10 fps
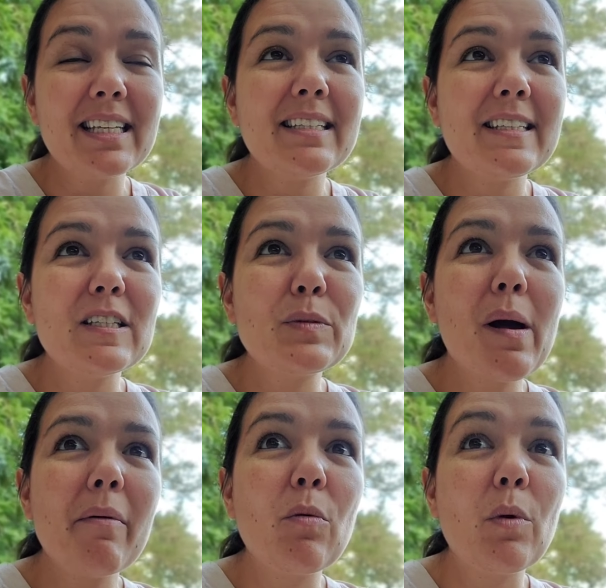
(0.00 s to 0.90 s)
because this is
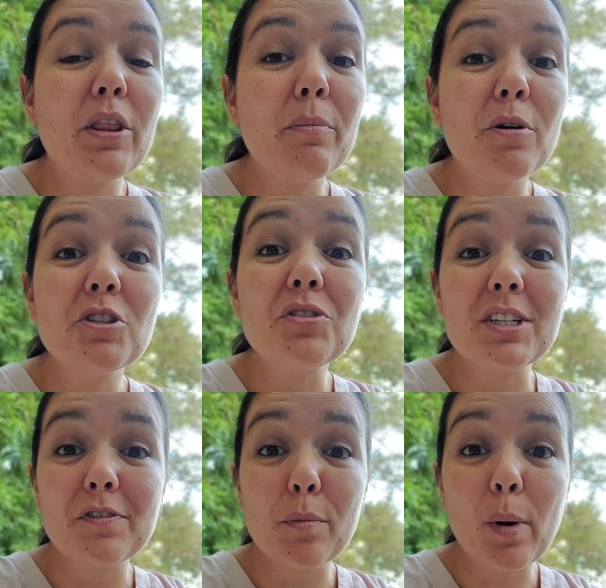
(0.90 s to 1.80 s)
probably one of the most
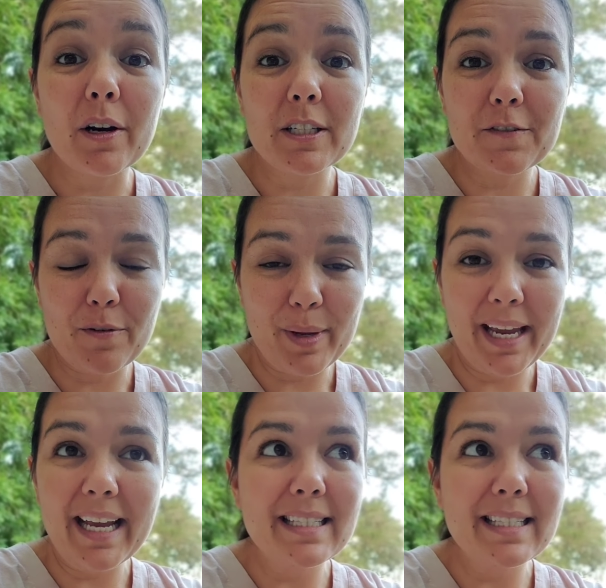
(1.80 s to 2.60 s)
stressful parts for me.